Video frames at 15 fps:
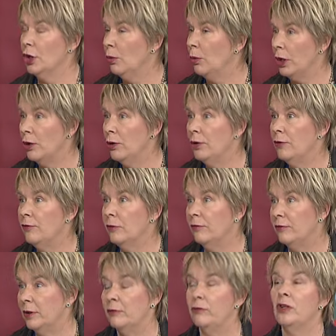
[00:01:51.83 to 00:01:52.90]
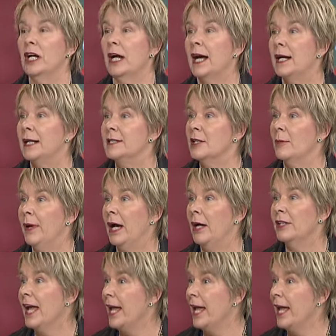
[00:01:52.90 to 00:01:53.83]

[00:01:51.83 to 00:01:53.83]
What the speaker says: We heard from Viv Rickards about,